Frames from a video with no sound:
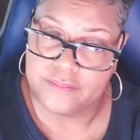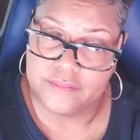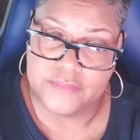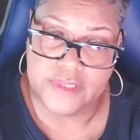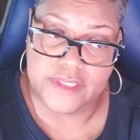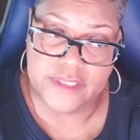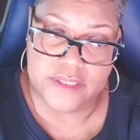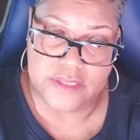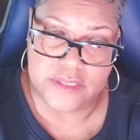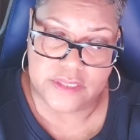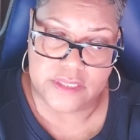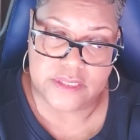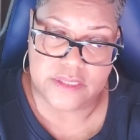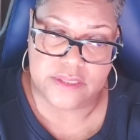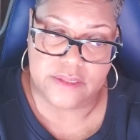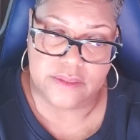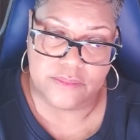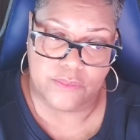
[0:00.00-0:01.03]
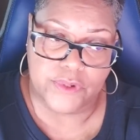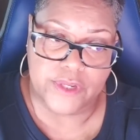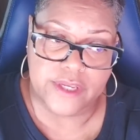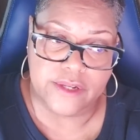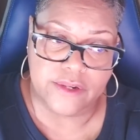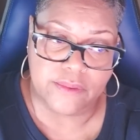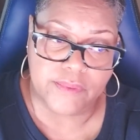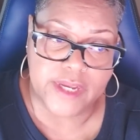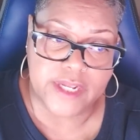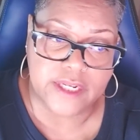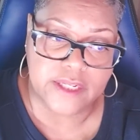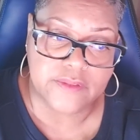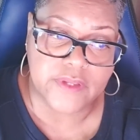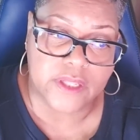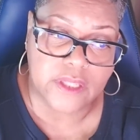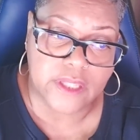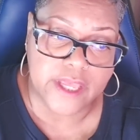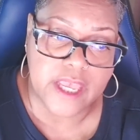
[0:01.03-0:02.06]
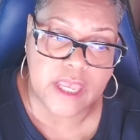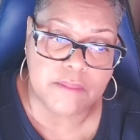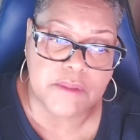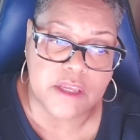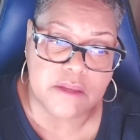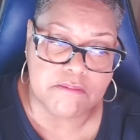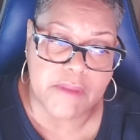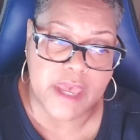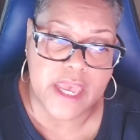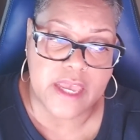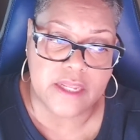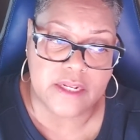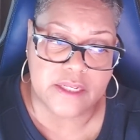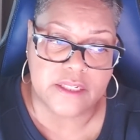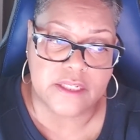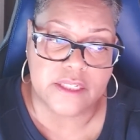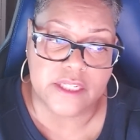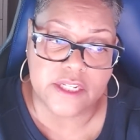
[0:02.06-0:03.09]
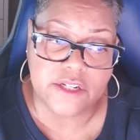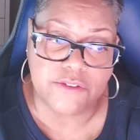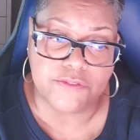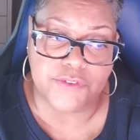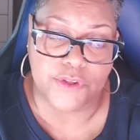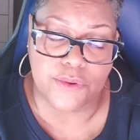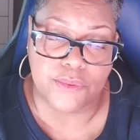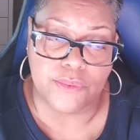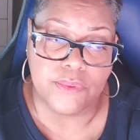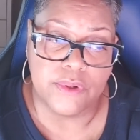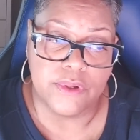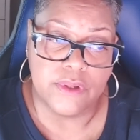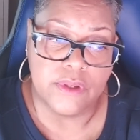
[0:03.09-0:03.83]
he insisted, reiterating the claim he made in an interview